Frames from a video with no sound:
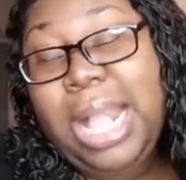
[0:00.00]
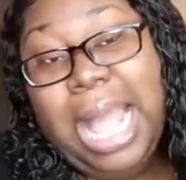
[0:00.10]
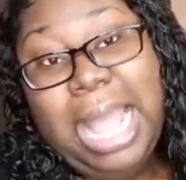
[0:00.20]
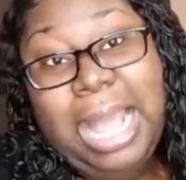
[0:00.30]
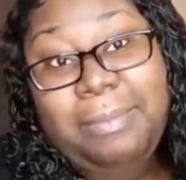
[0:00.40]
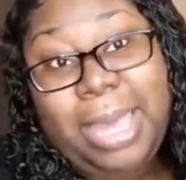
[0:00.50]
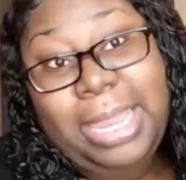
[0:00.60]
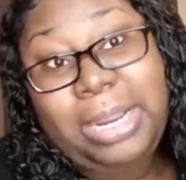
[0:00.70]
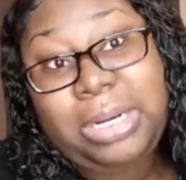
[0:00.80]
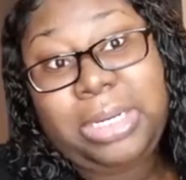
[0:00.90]
I got my
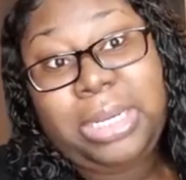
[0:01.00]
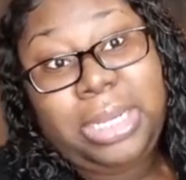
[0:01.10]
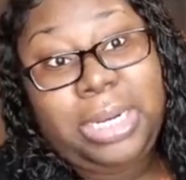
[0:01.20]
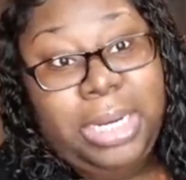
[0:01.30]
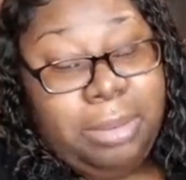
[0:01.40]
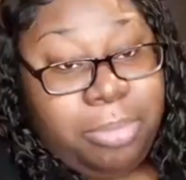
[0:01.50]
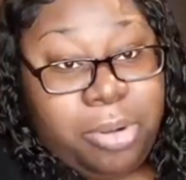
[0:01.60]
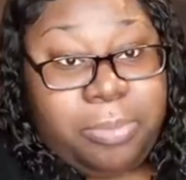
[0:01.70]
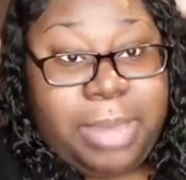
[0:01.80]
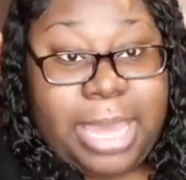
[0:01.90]
hair done and they
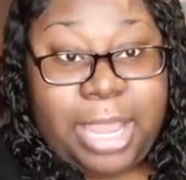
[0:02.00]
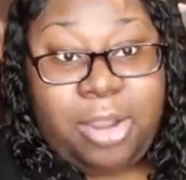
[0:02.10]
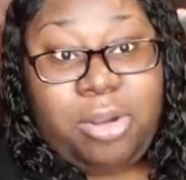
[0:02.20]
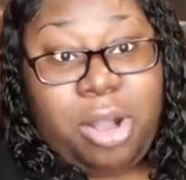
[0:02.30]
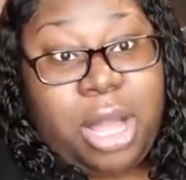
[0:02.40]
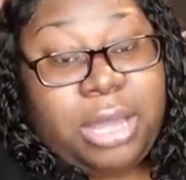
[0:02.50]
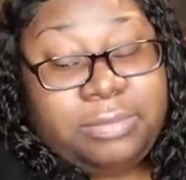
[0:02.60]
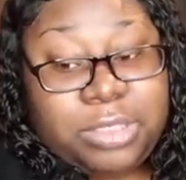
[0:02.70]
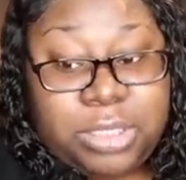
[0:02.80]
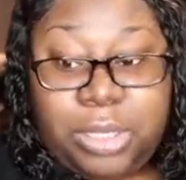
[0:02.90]
broke my hair off,
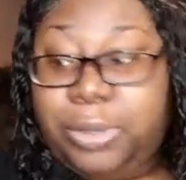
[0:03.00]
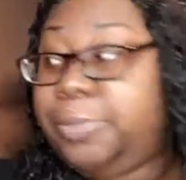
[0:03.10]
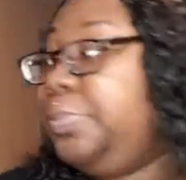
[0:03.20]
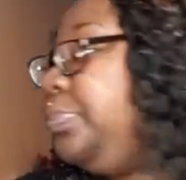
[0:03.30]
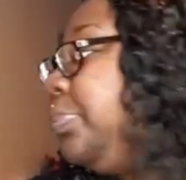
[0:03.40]
so